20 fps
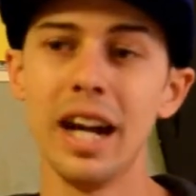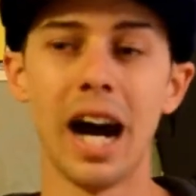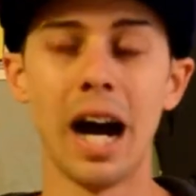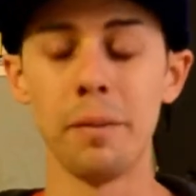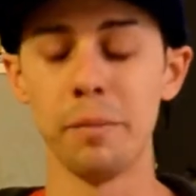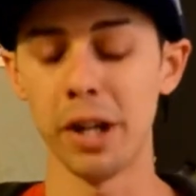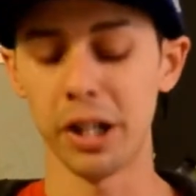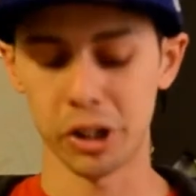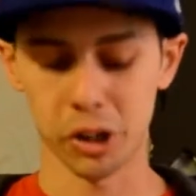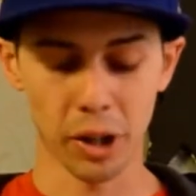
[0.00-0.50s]

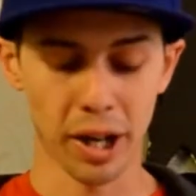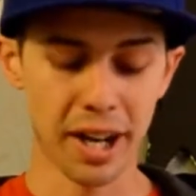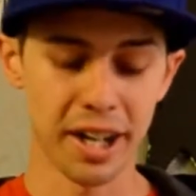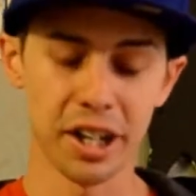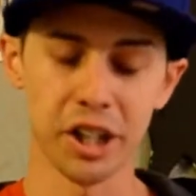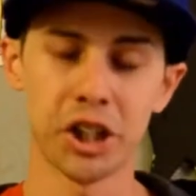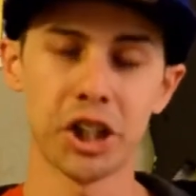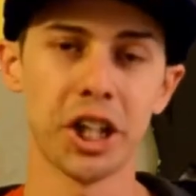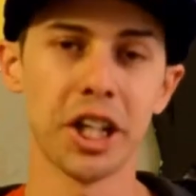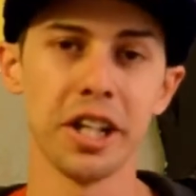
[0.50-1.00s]
I'm not trying
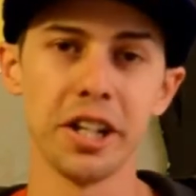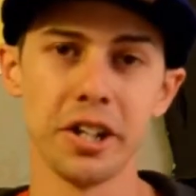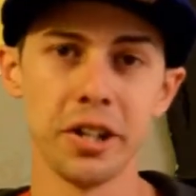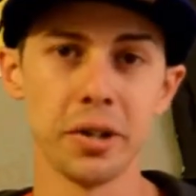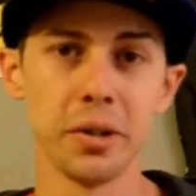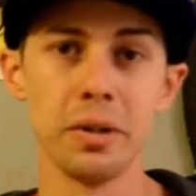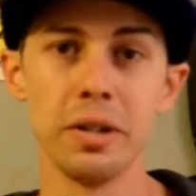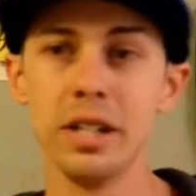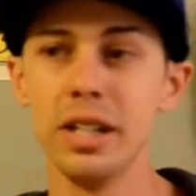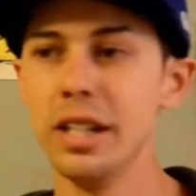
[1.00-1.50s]
to cheat
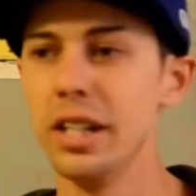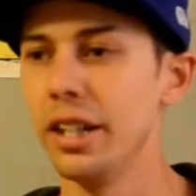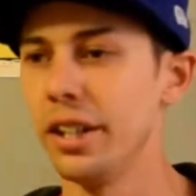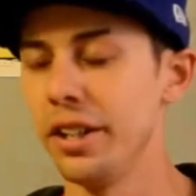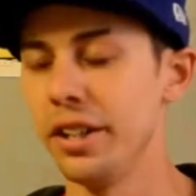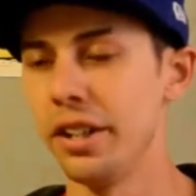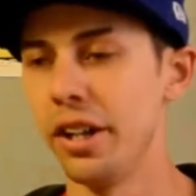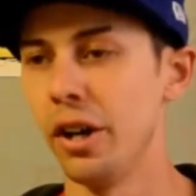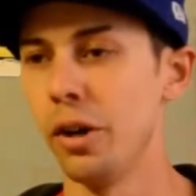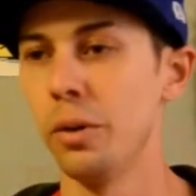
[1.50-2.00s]
you.
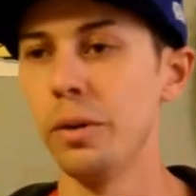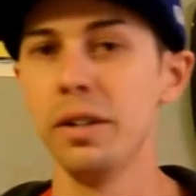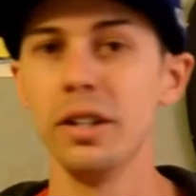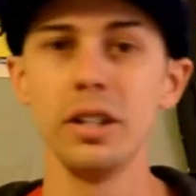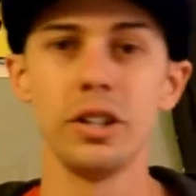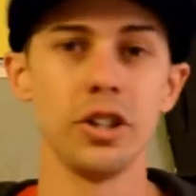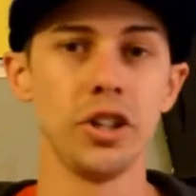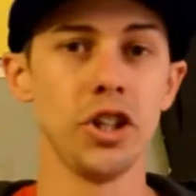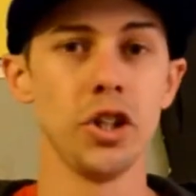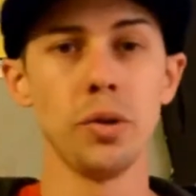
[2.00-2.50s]
You know,
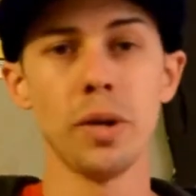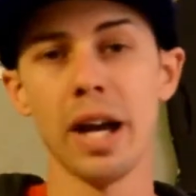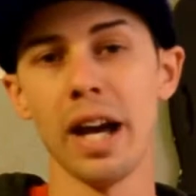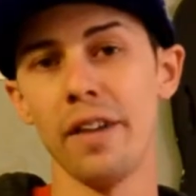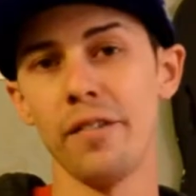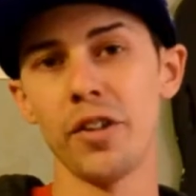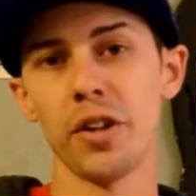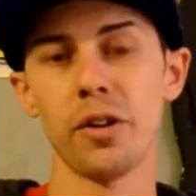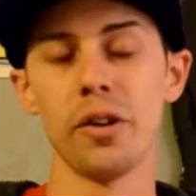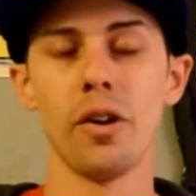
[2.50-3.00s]
you
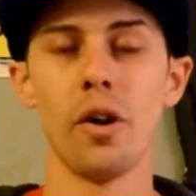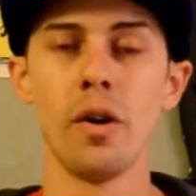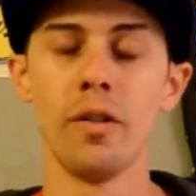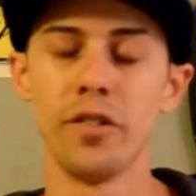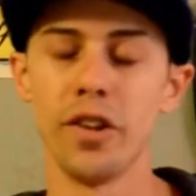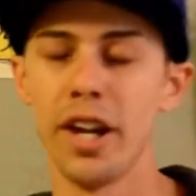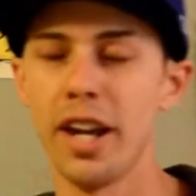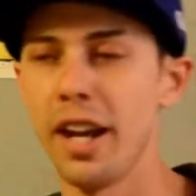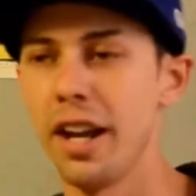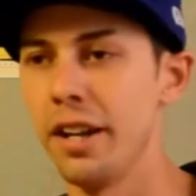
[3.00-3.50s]
have your
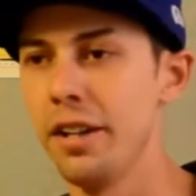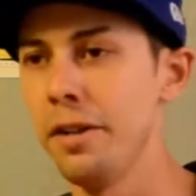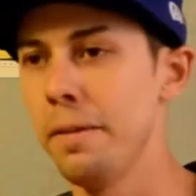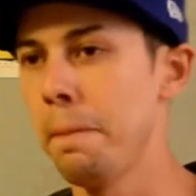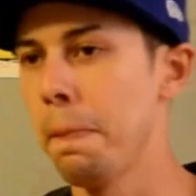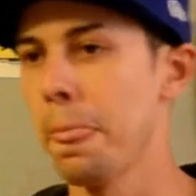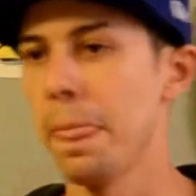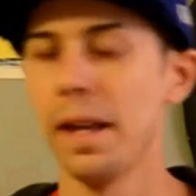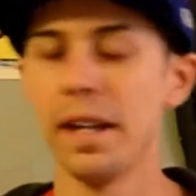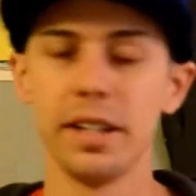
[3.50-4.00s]
overhead.
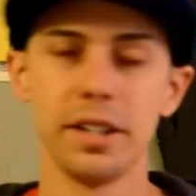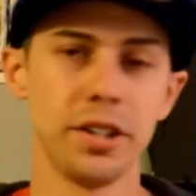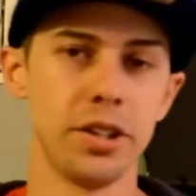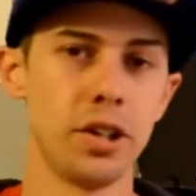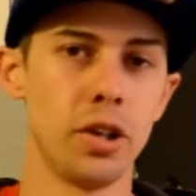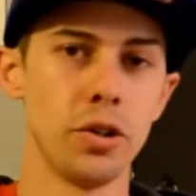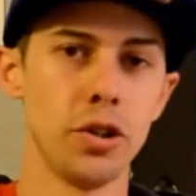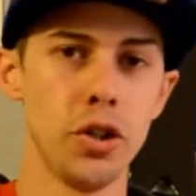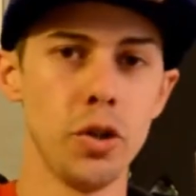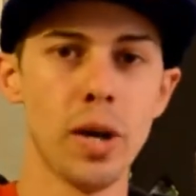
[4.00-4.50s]
You
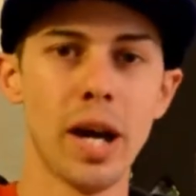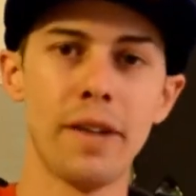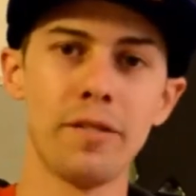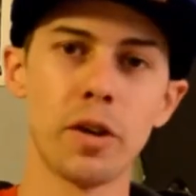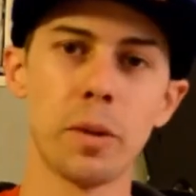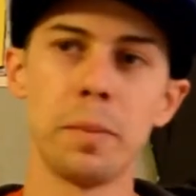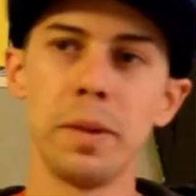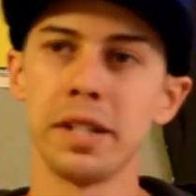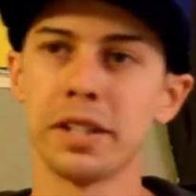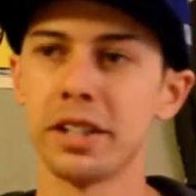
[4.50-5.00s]
know, you have
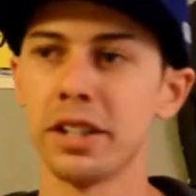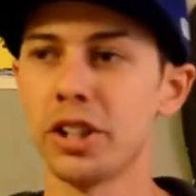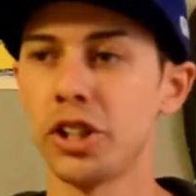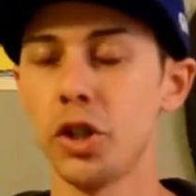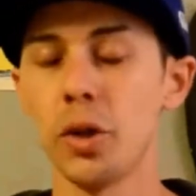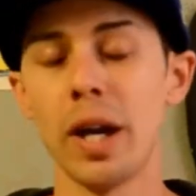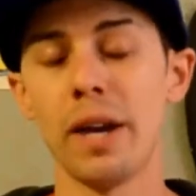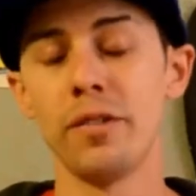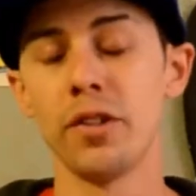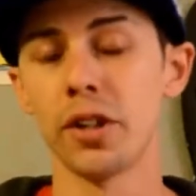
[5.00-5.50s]
your business.
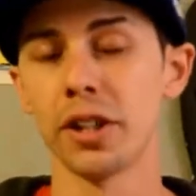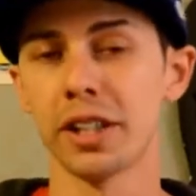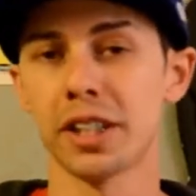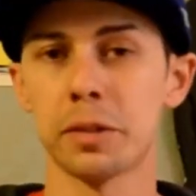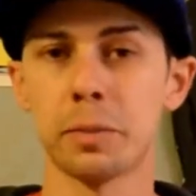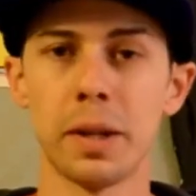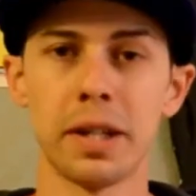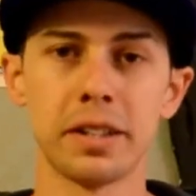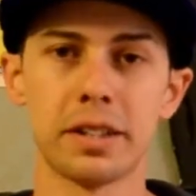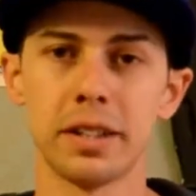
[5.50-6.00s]
You have your
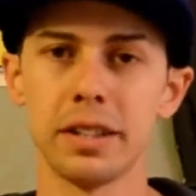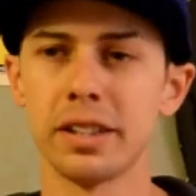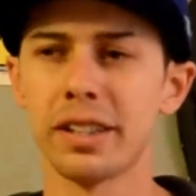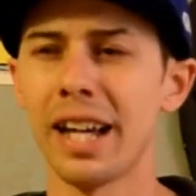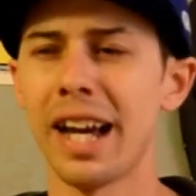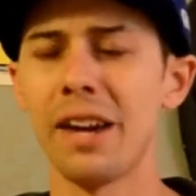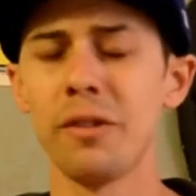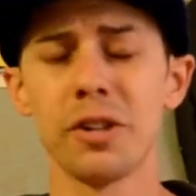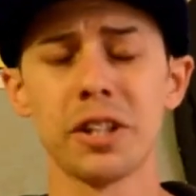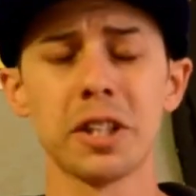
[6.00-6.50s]
expenses.
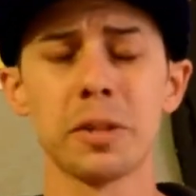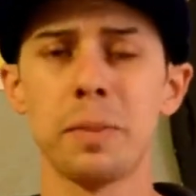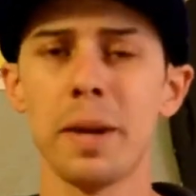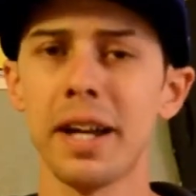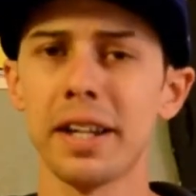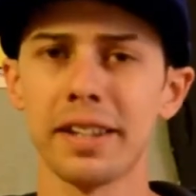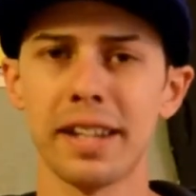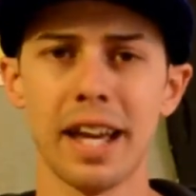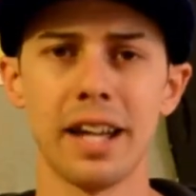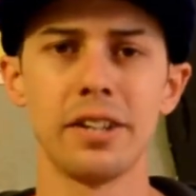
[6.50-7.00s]
I
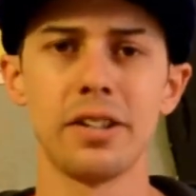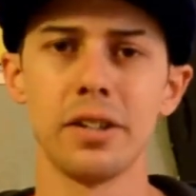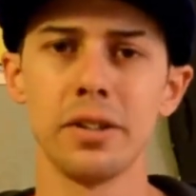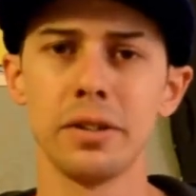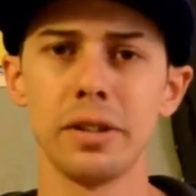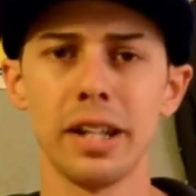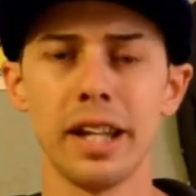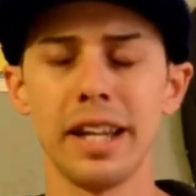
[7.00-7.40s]
respect that, dude.